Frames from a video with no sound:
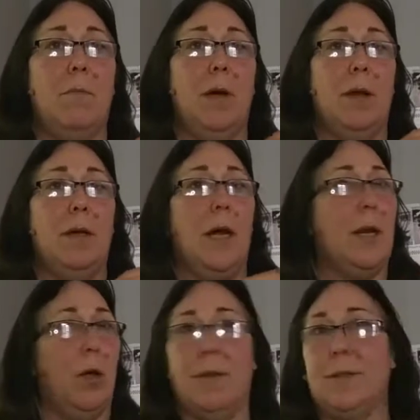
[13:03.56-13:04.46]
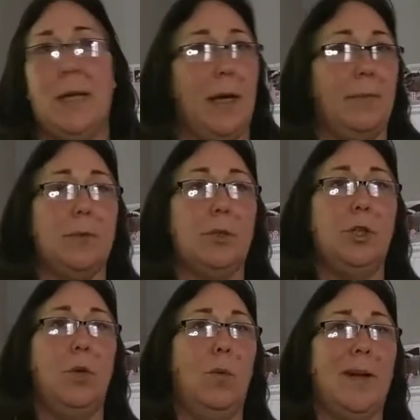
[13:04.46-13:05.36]
but not all the time. You
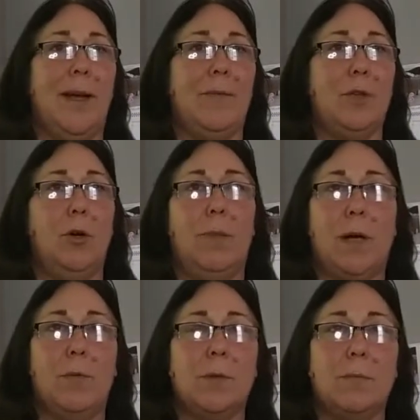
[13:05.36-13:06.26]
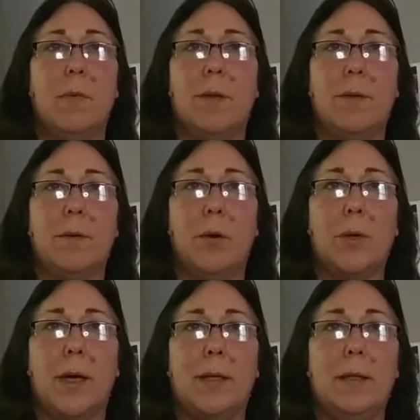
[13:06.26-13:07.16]
don't want to have to go back once a month,
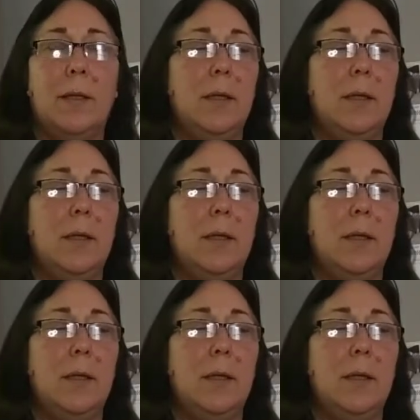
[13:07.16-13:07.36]
okay?